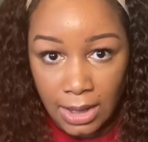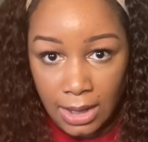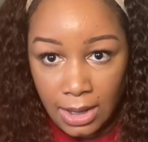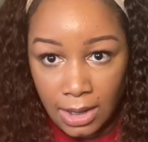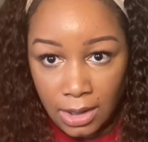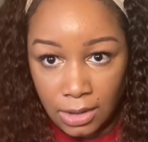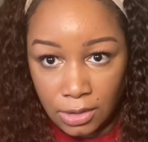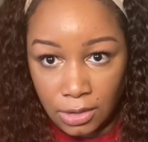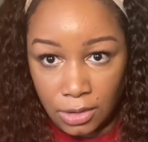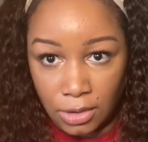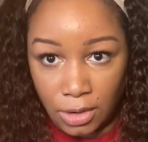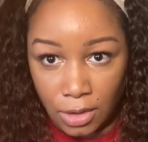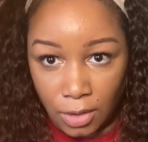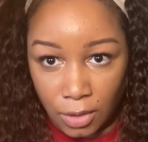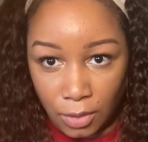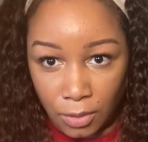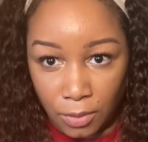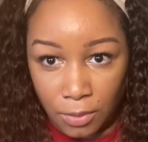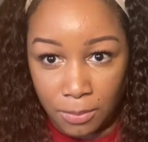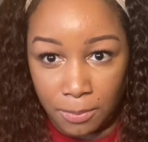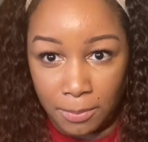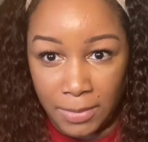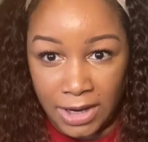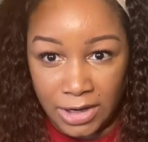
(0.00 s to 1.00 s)
you
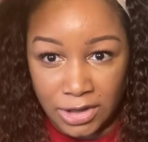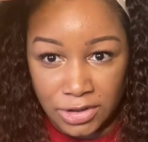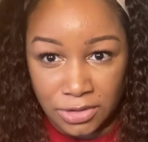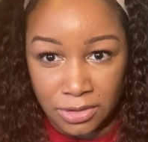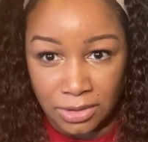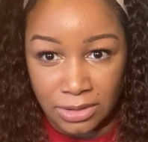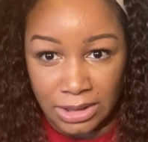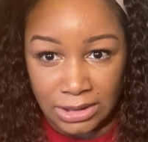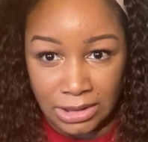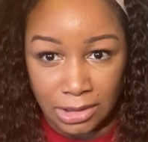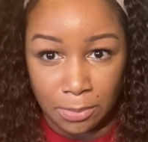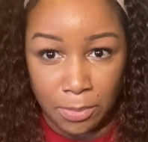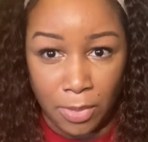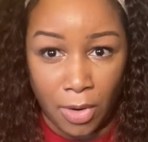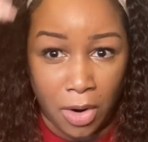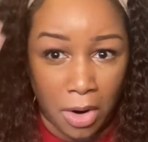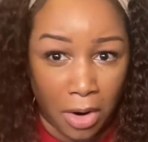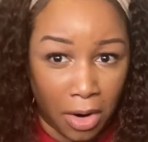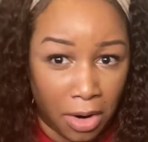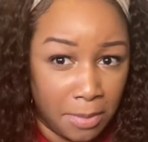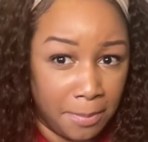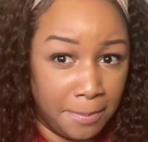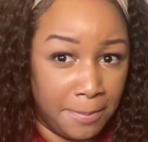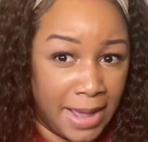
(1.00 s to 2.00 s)
know, make sure that the
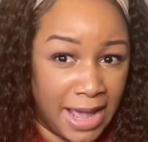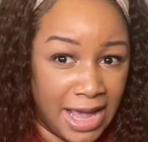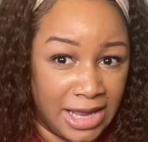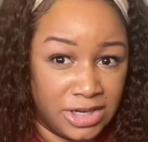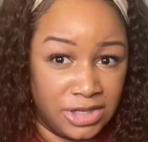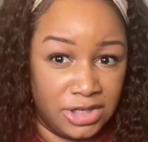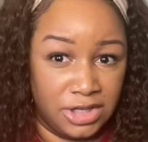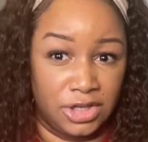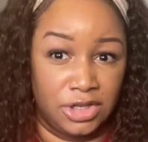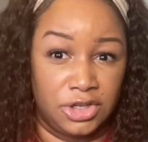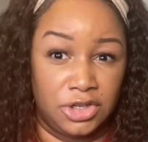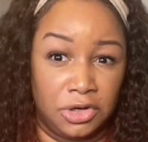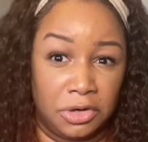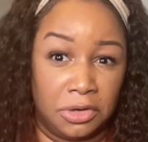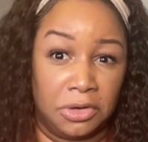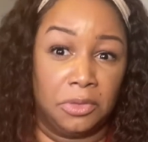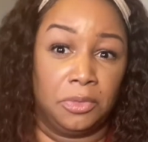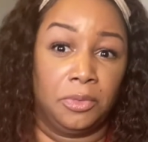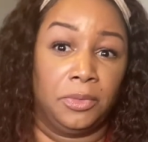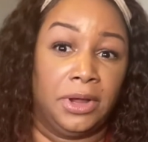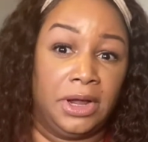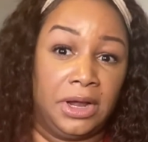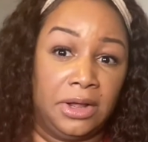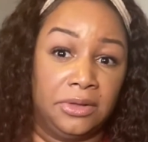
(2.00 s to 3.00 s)
part matches your
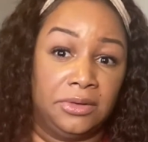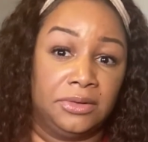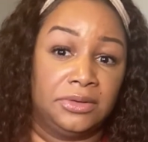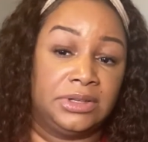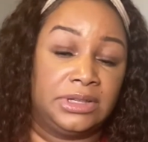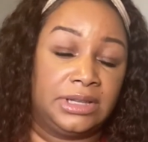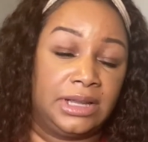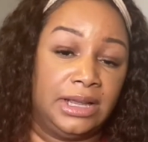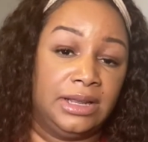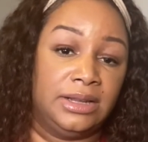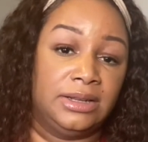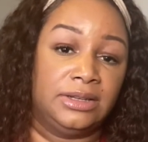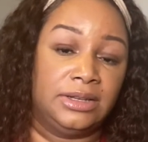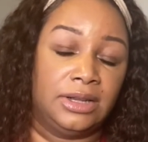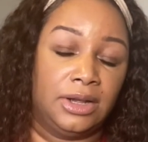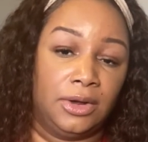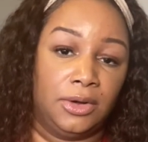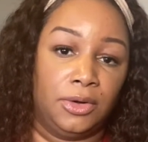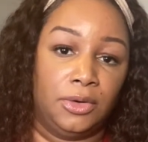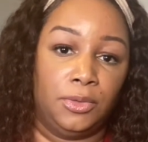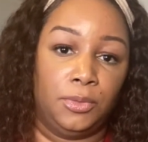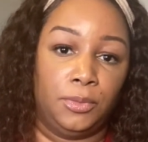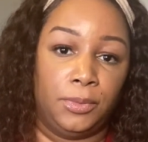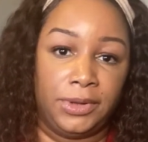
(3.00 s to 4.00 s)
regular skin
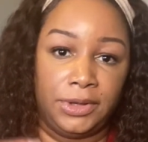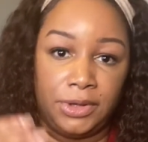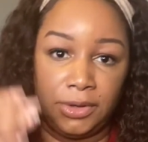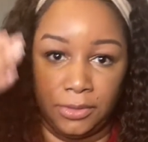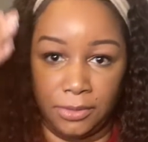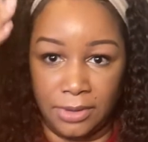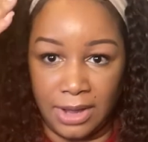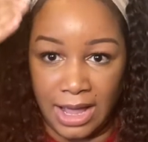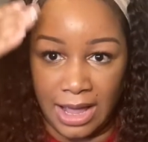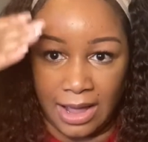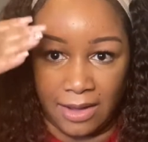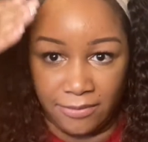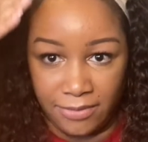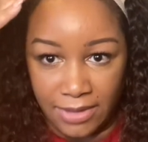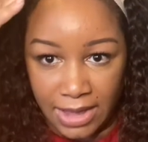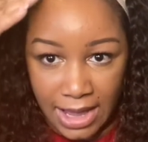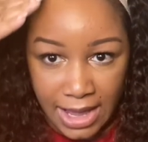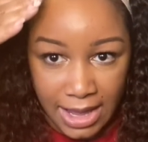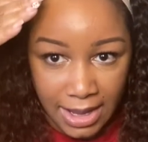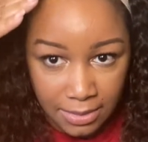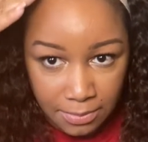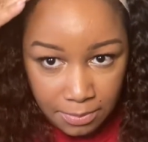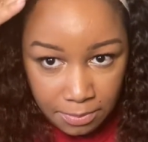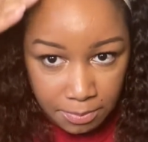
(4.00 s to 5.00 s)
tone when you have
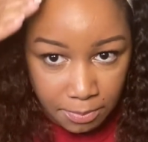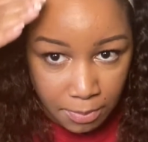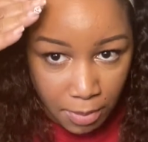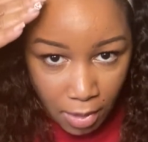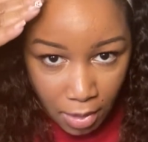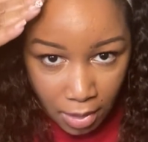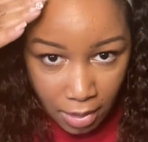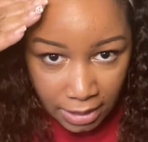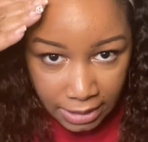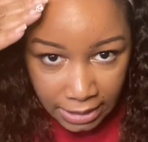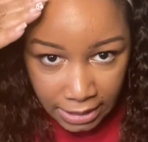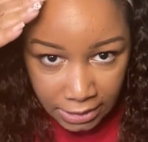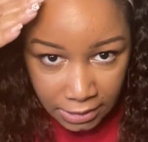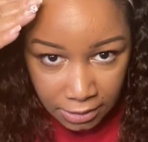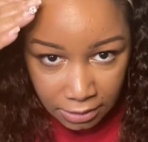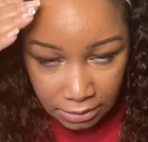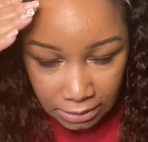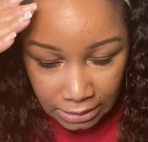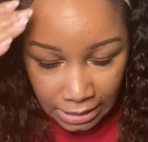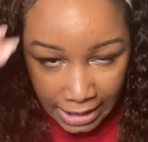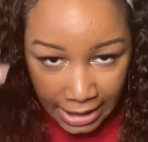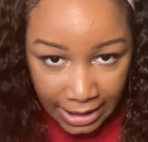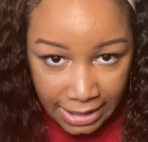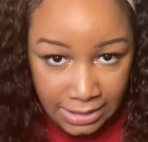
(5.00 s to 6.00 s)
that part in your
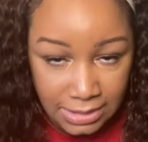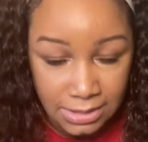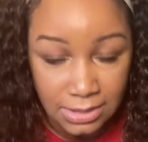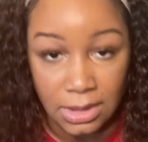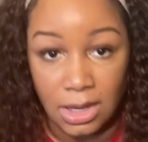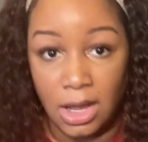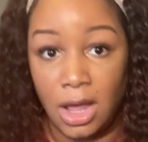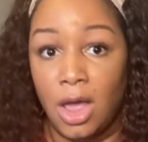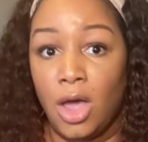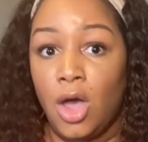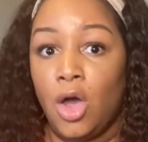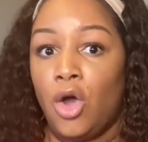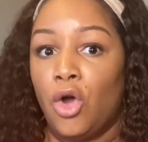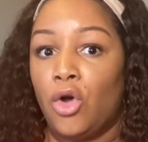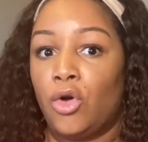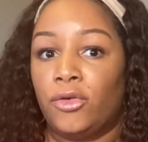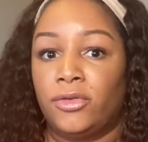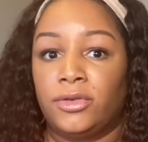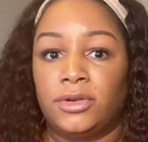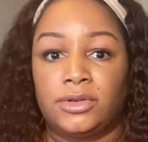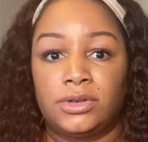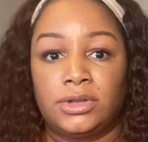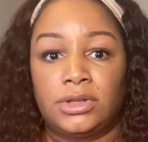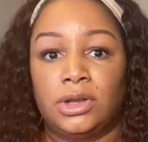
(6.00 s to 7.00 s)
lace, or
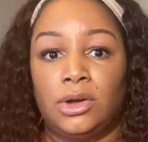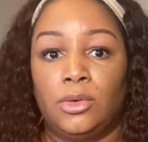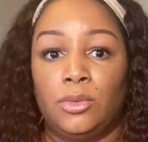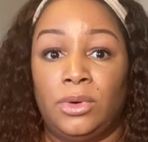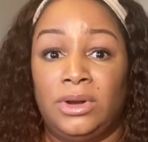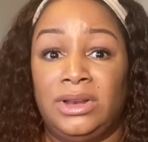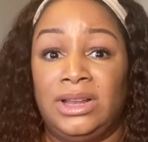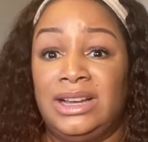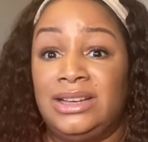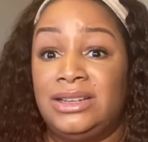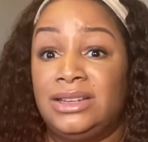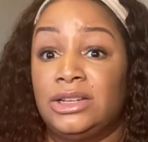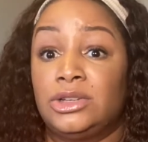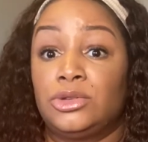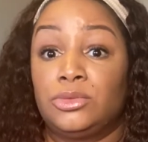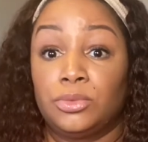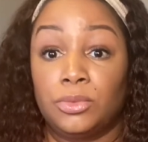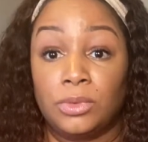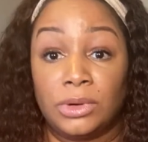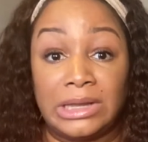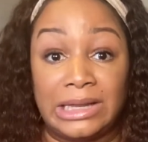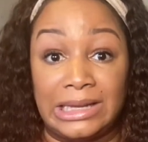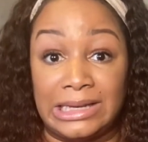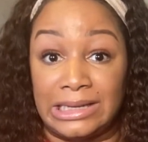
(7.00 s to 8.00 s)
for someone that just
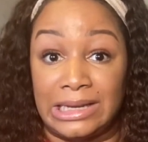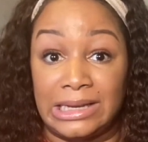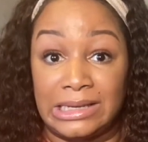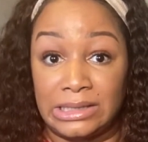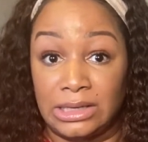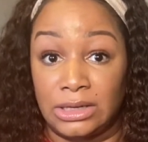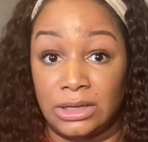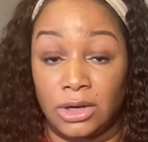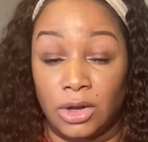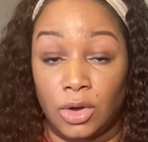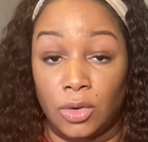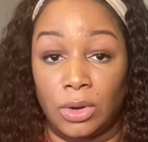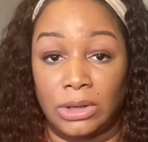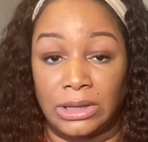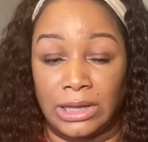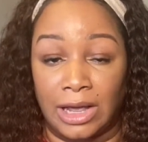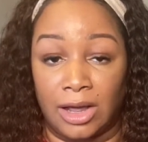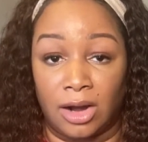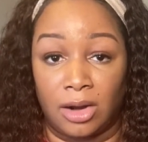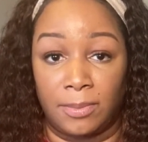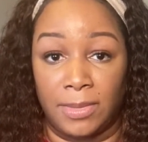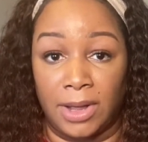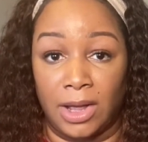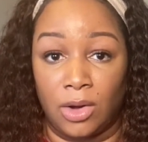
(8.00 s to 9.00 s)
really doesn't know a
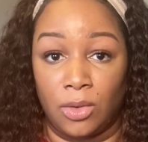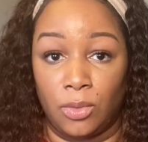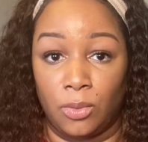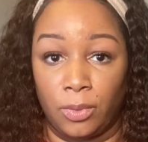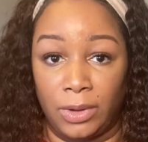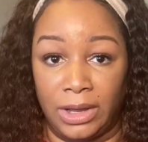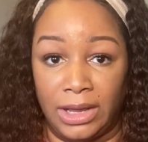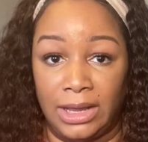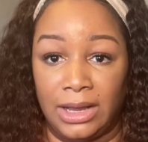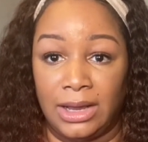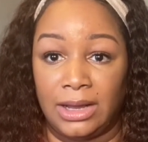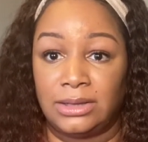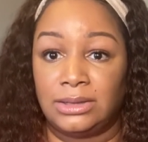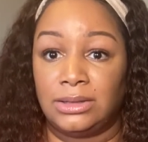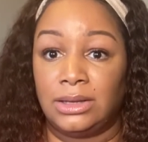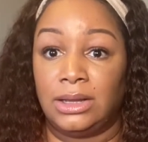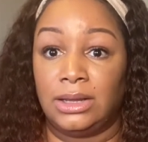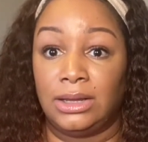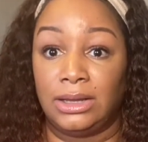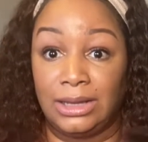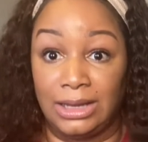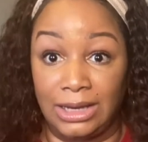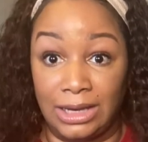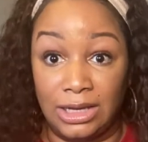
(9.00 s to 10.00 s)
lot about wigs.
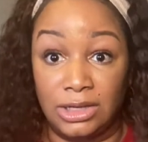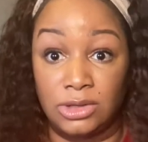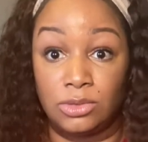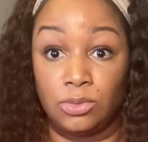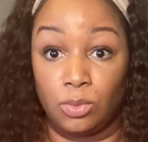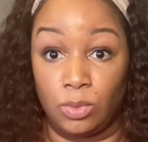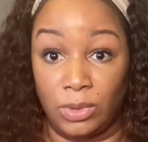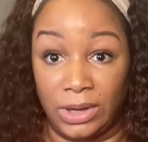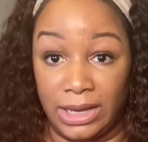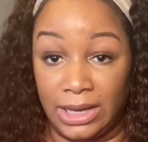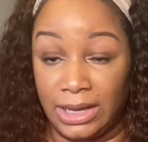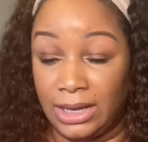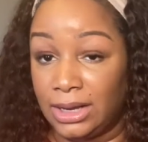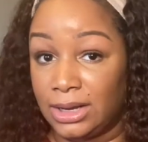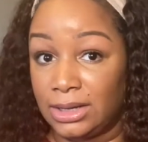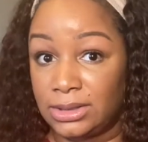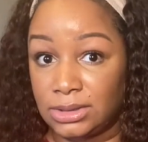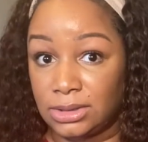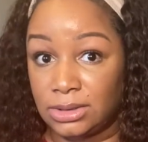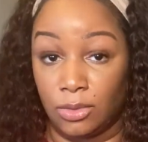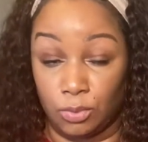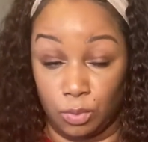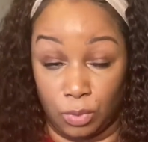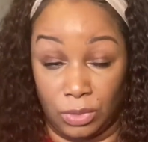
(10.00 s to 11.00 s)
These
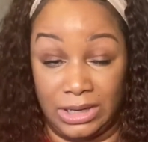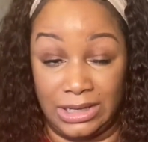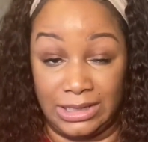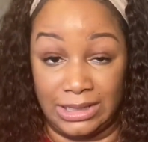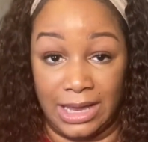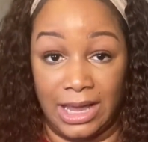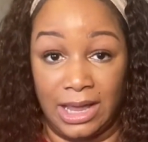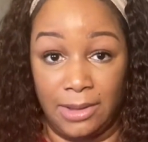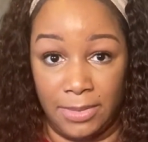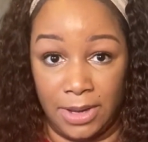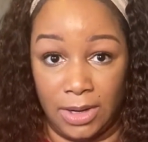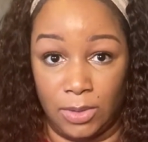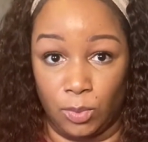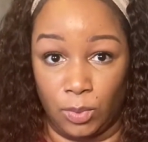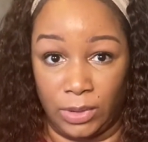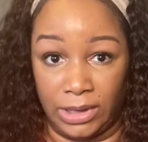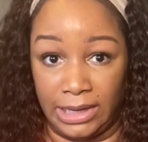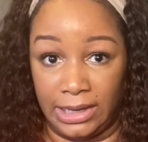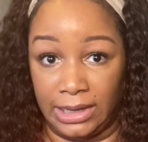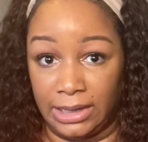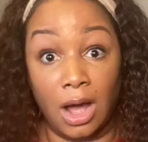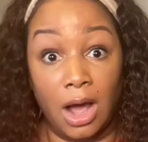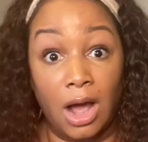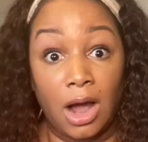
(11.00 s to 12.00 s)
wigs, well, these headband
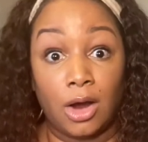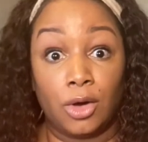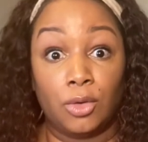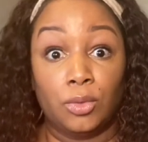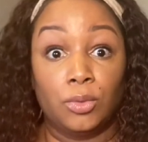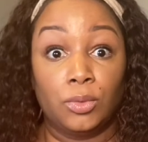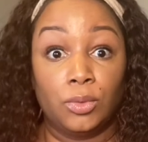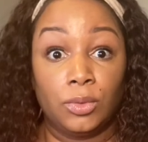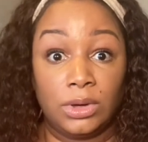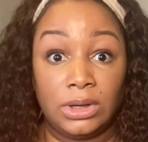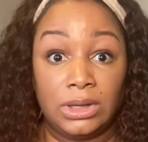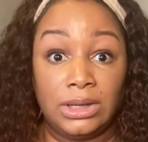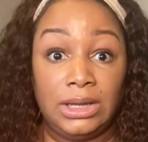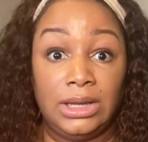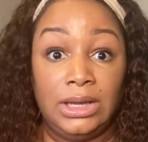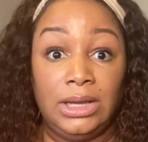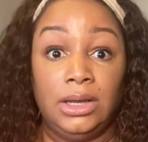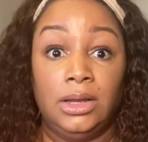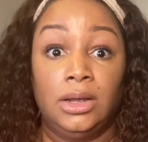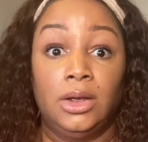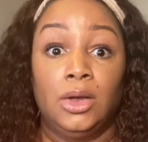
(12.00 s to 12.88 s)
wigs are really,